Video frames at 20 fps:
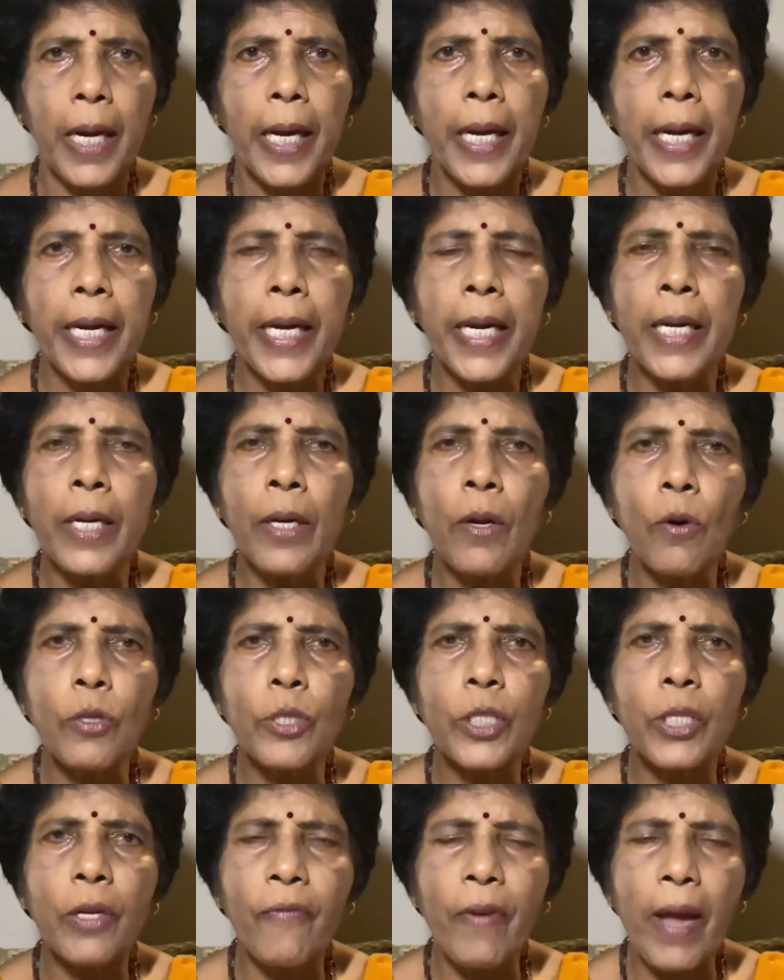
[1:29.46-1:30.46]
He
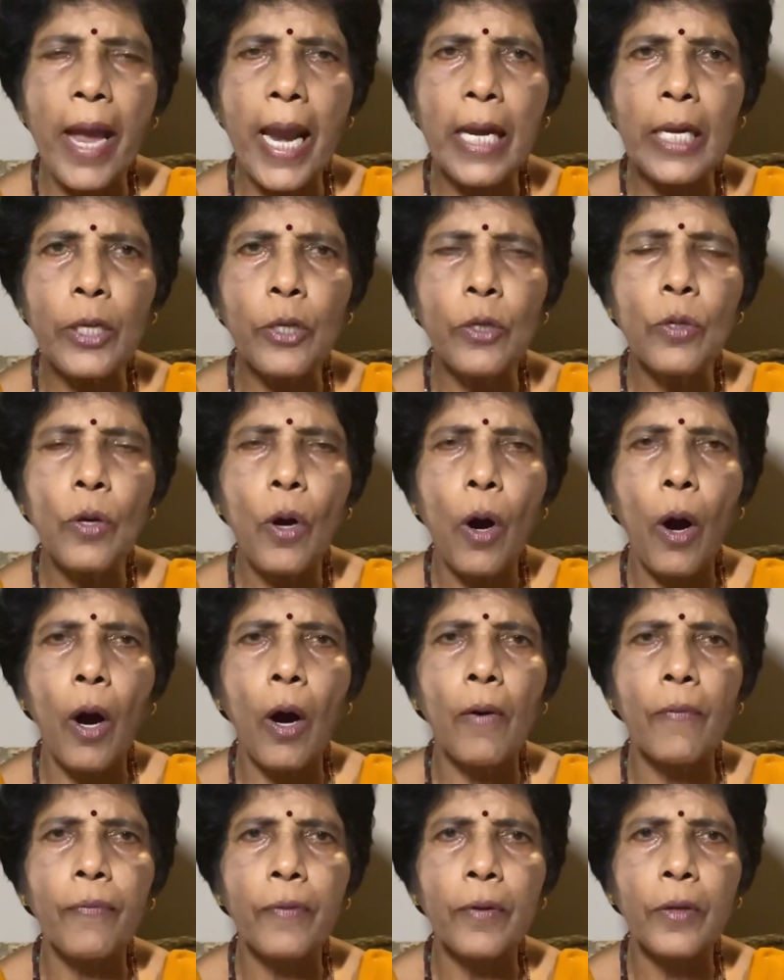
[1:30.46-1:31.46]
knows the value
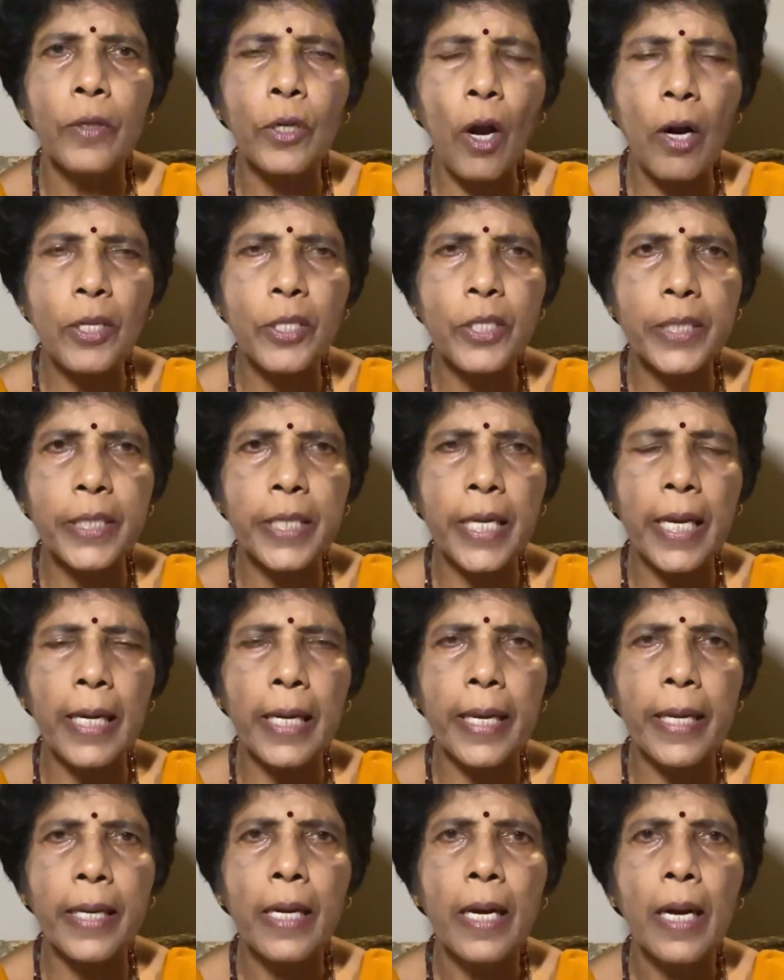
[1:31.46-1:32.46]
of not
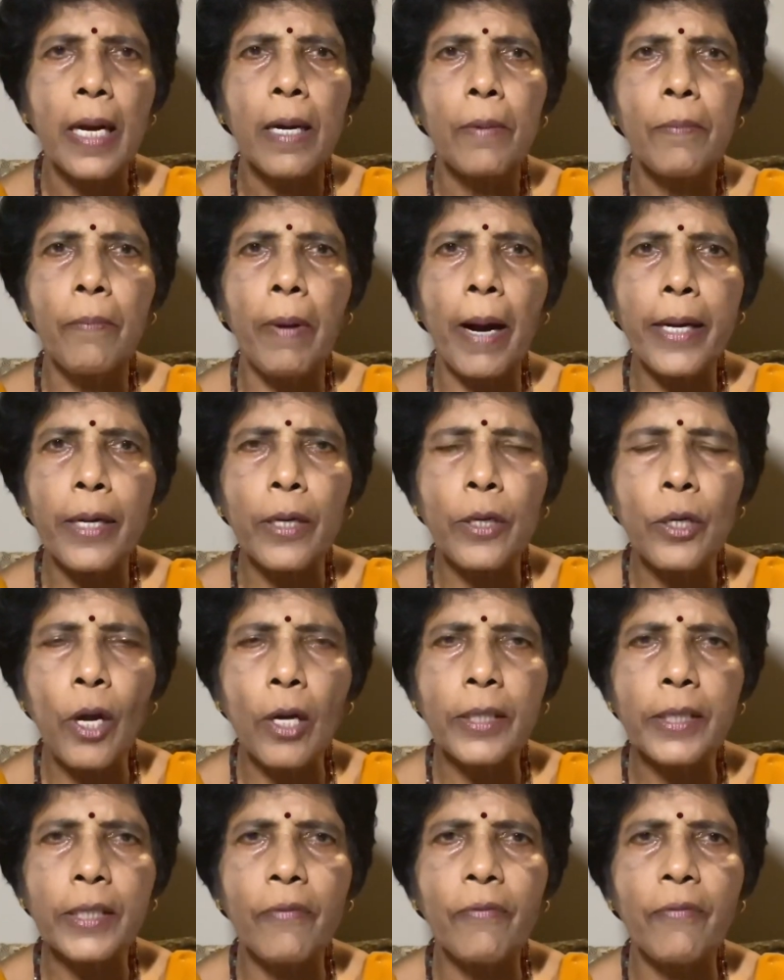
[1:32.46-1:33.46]
stealing, but
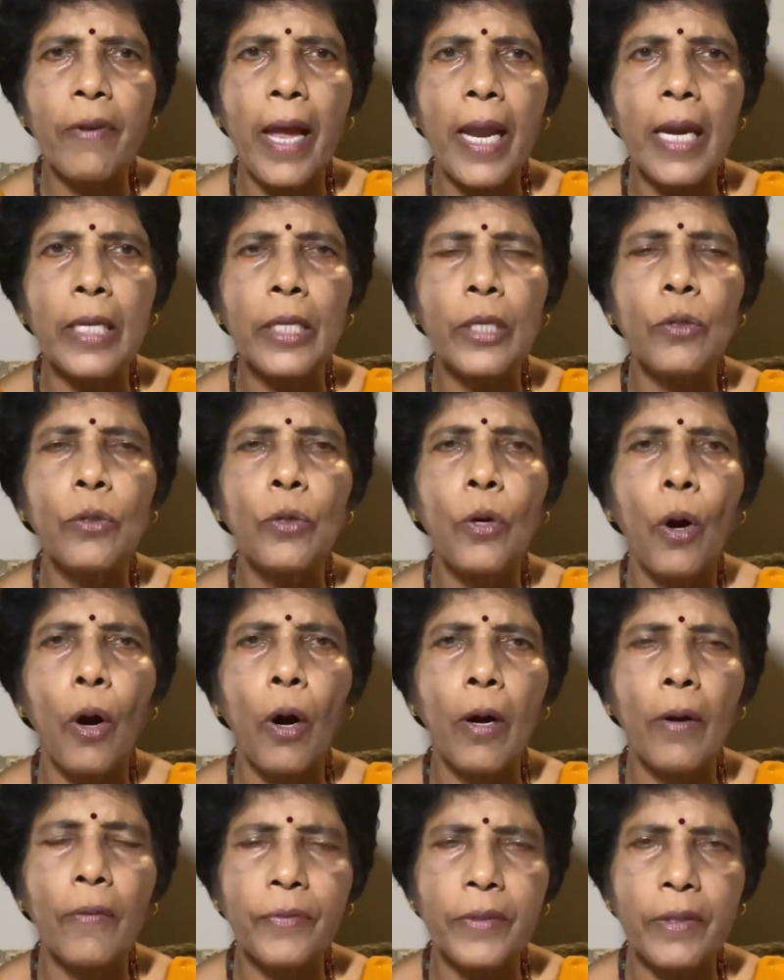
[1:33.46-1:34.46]
not the value
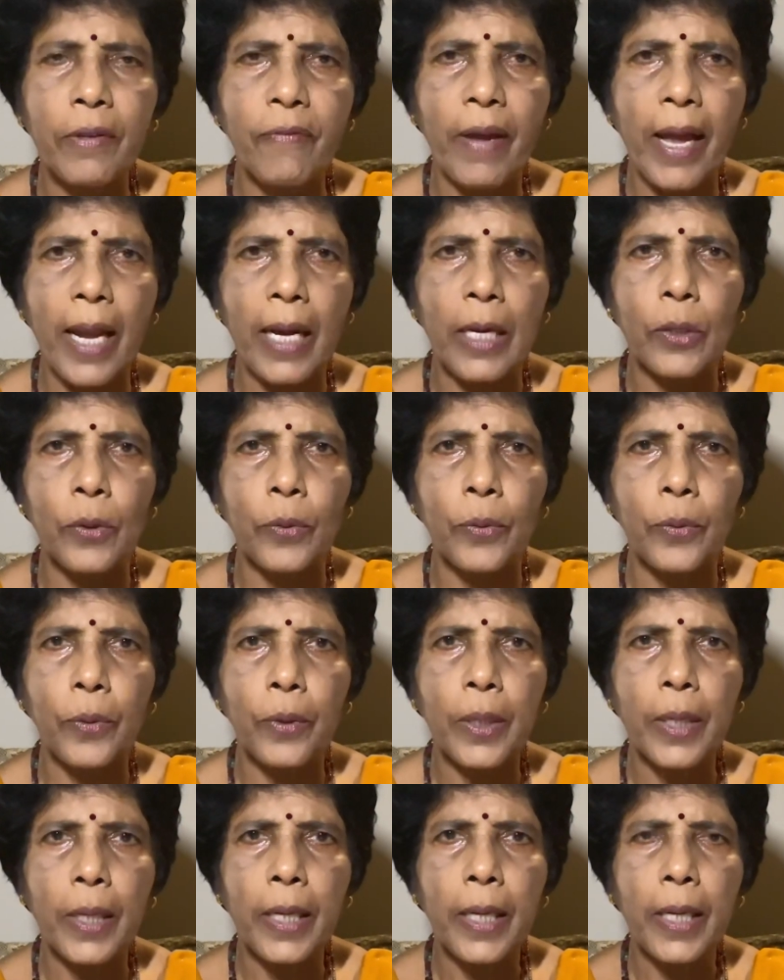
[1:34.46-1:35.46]
of the value.
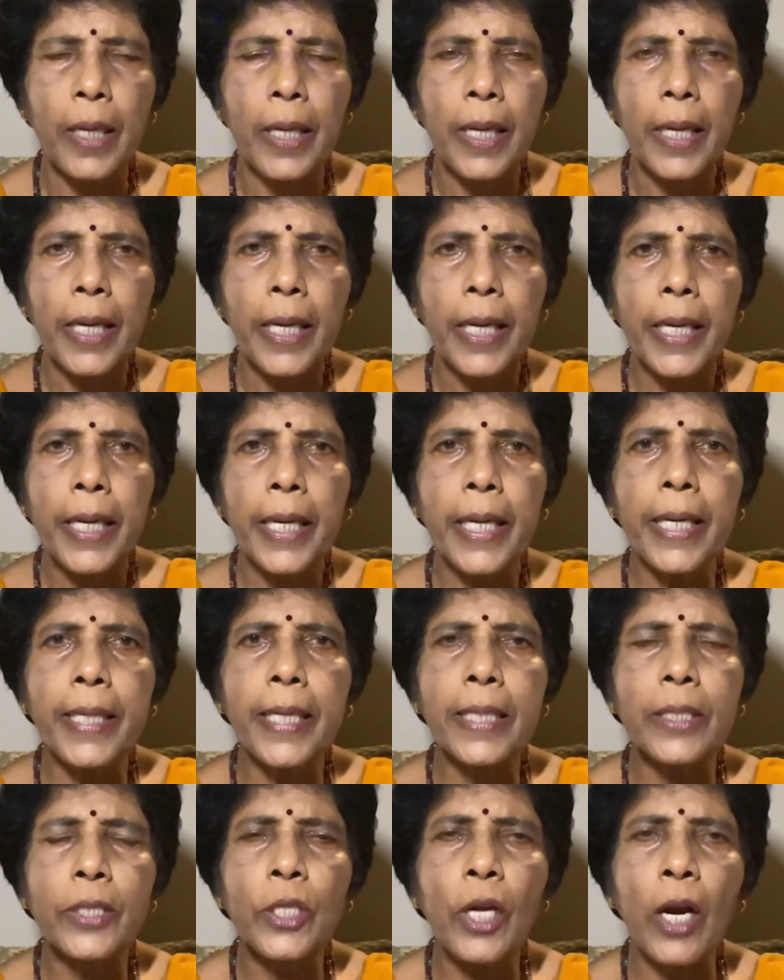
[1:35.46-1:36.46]
He
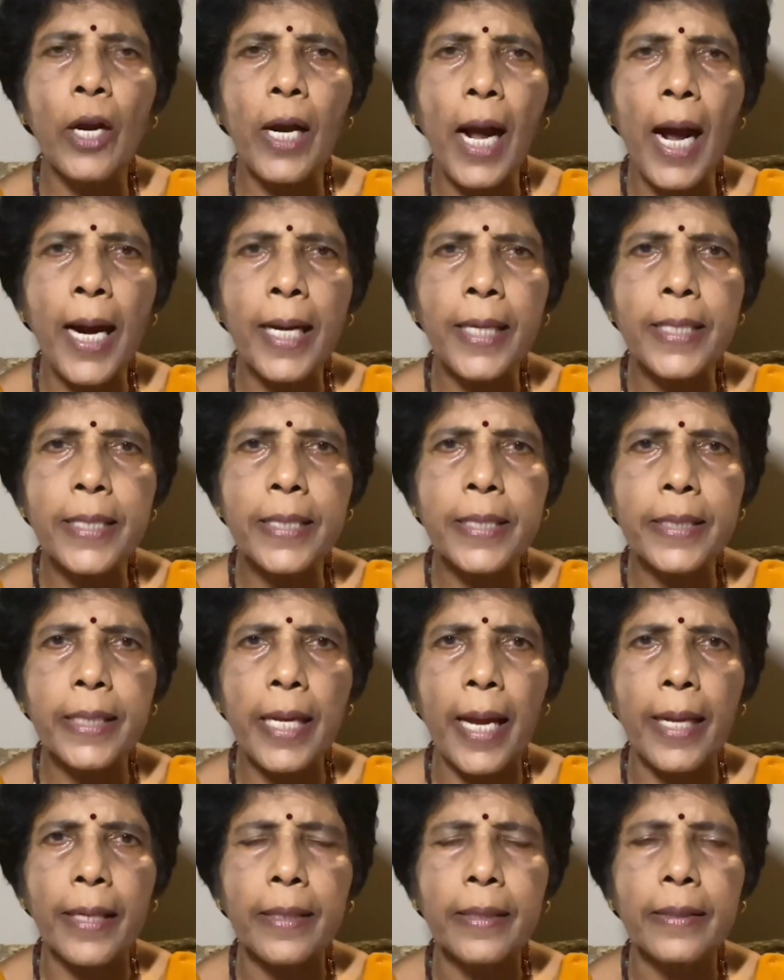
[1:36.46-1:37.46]
does not
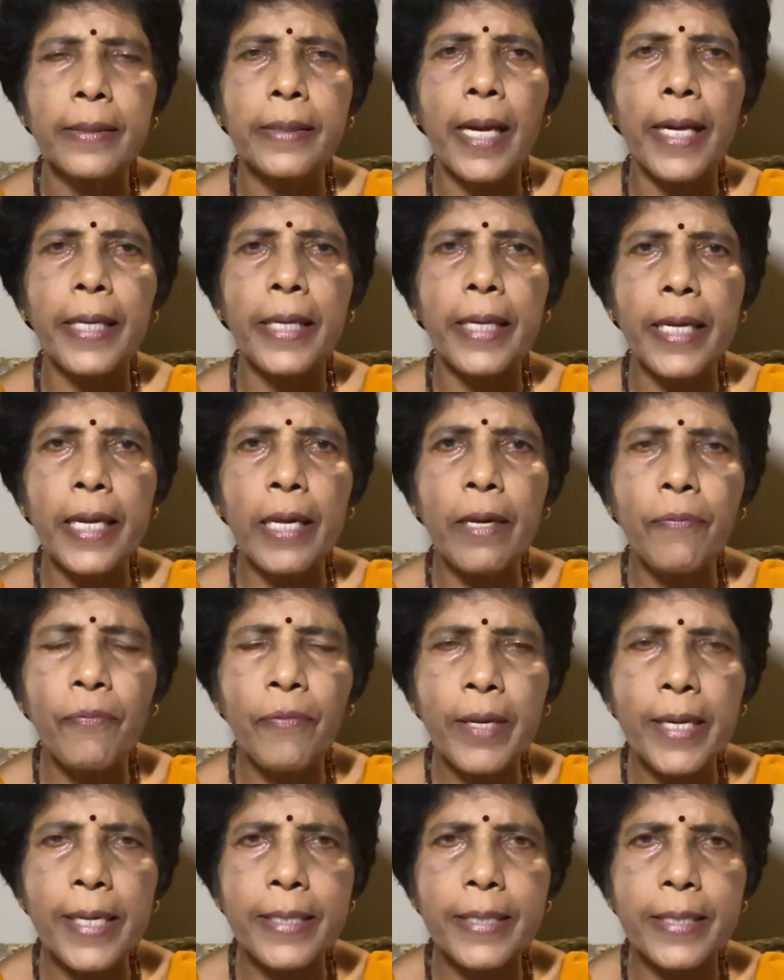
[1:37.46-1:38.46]
understand that if
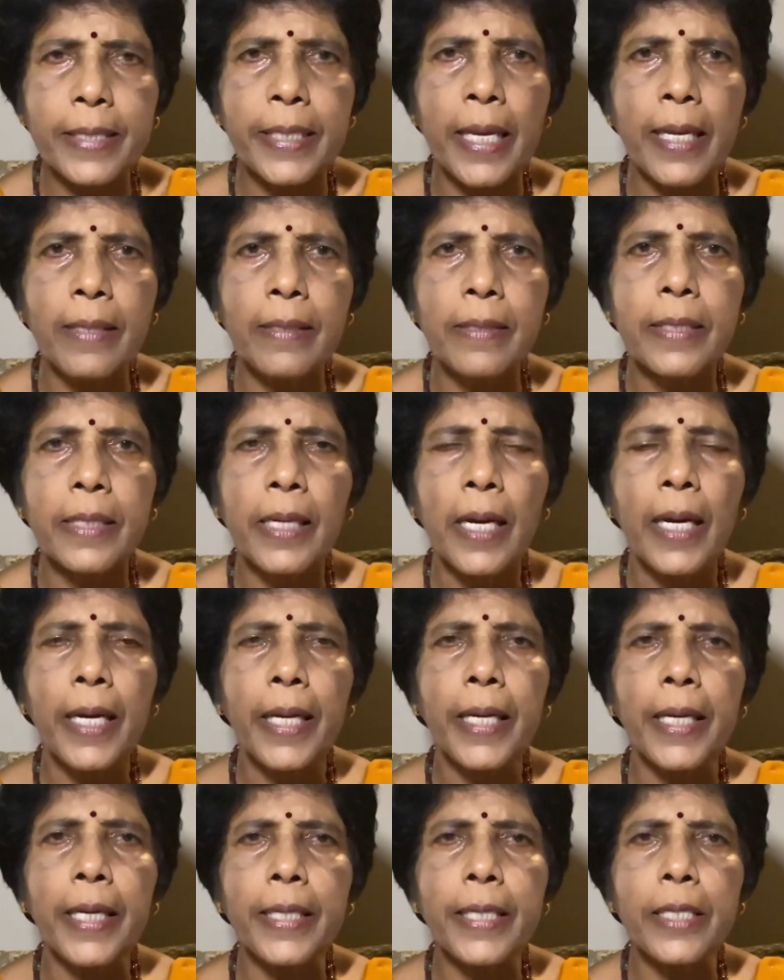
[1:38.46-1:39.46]
he steals,
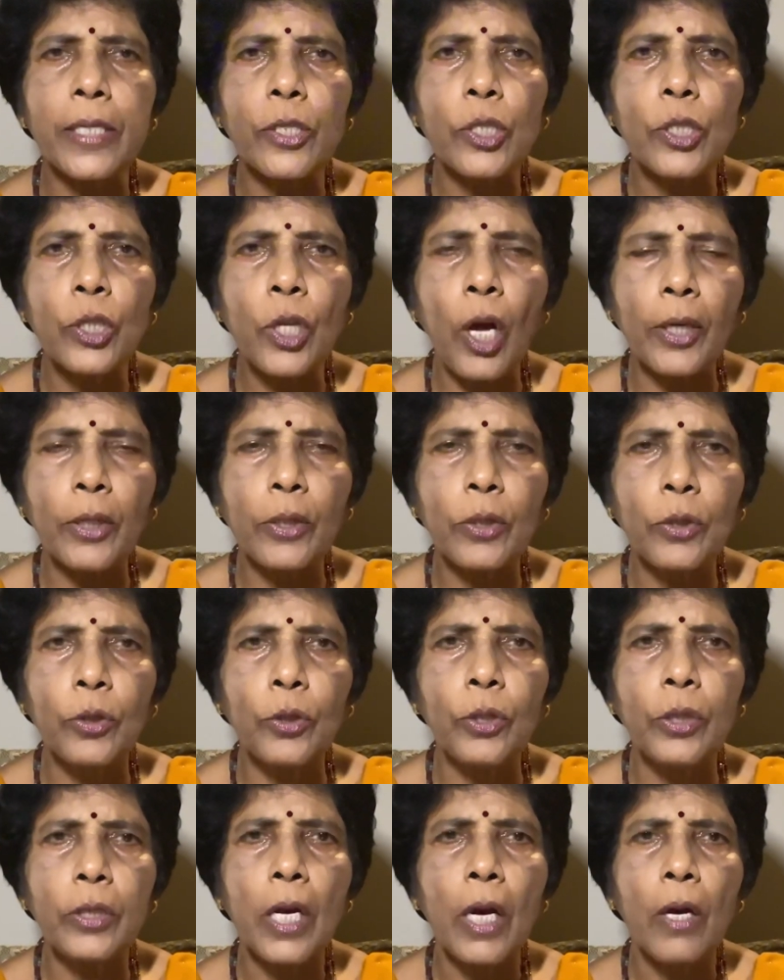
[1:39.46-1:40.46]
it is not
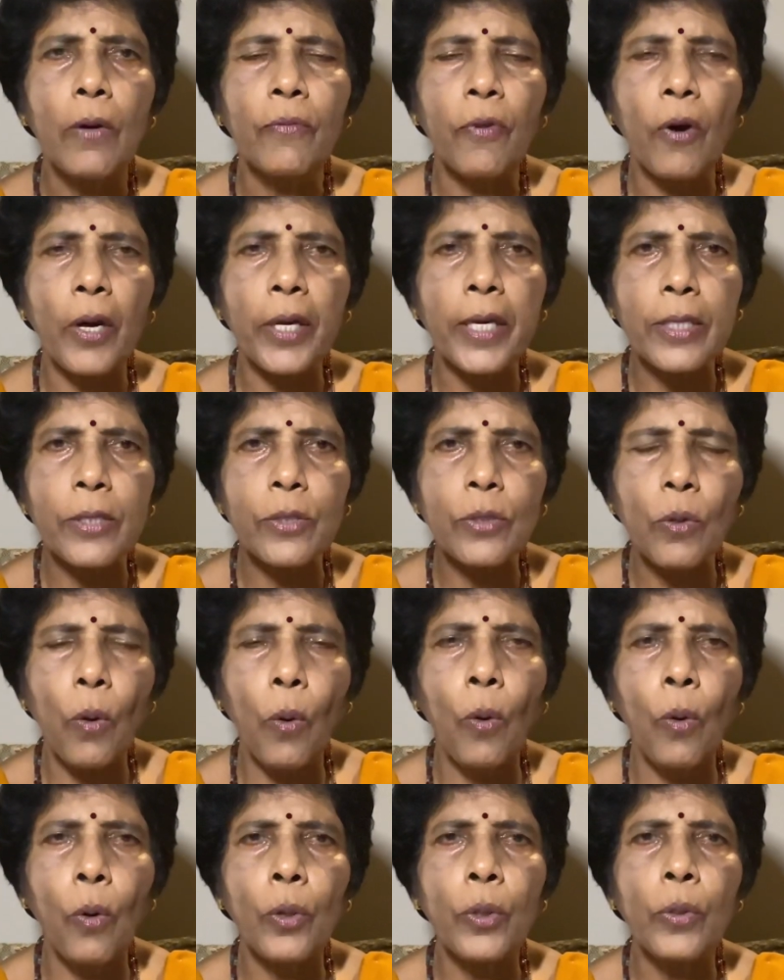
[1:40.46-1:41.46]
good for his
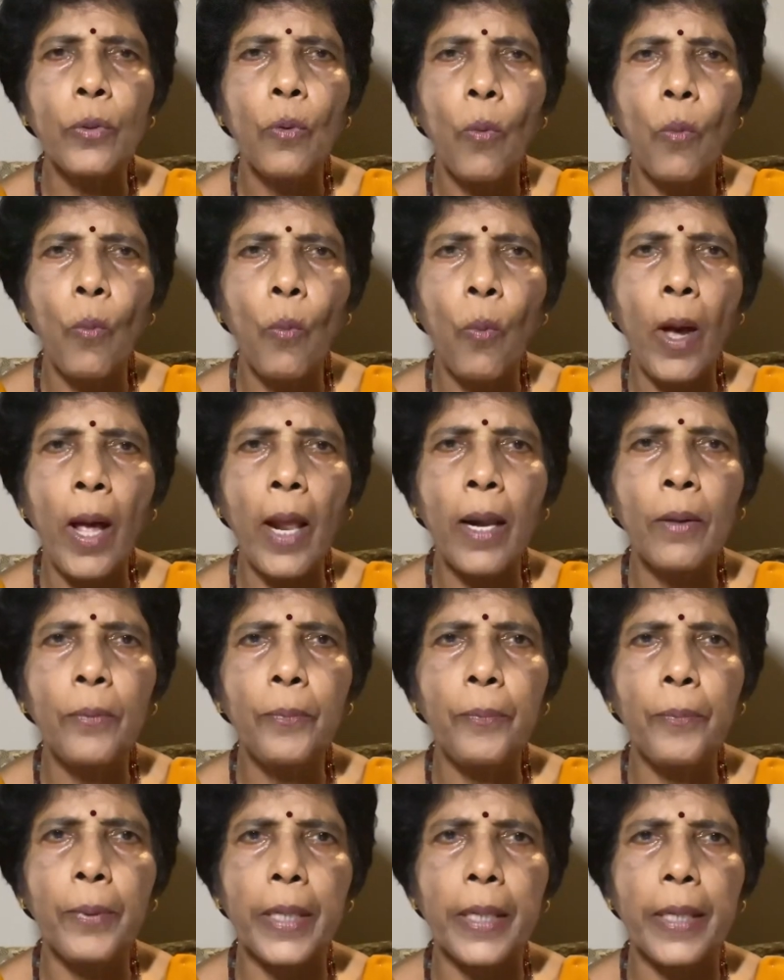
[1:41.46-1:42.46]
own
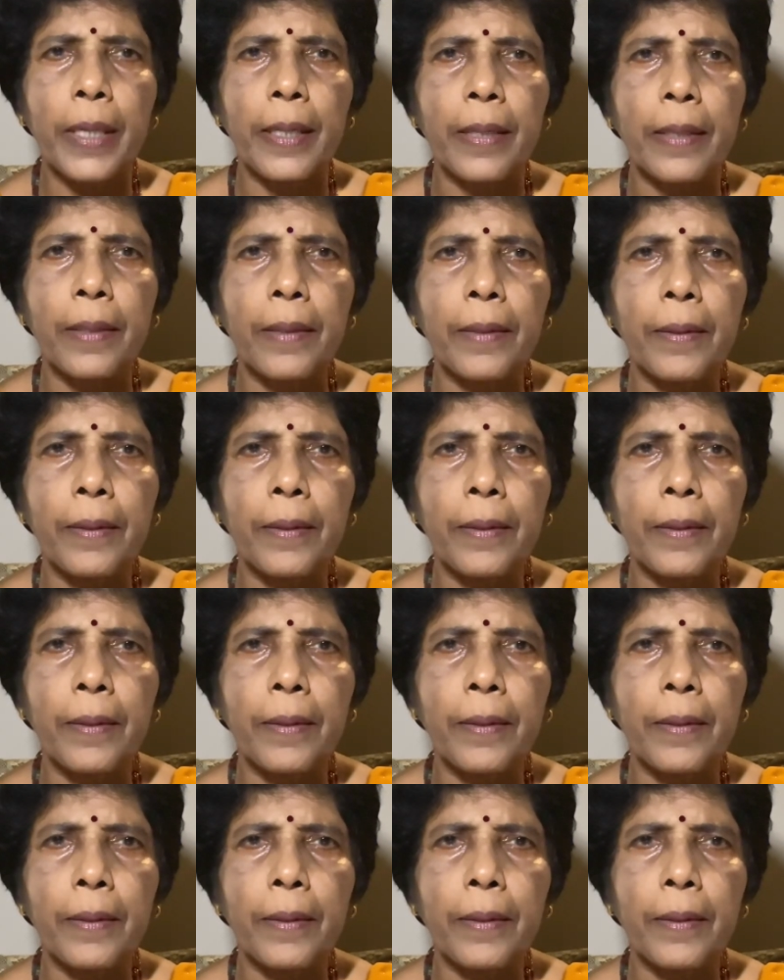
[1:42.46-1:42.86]
well-being.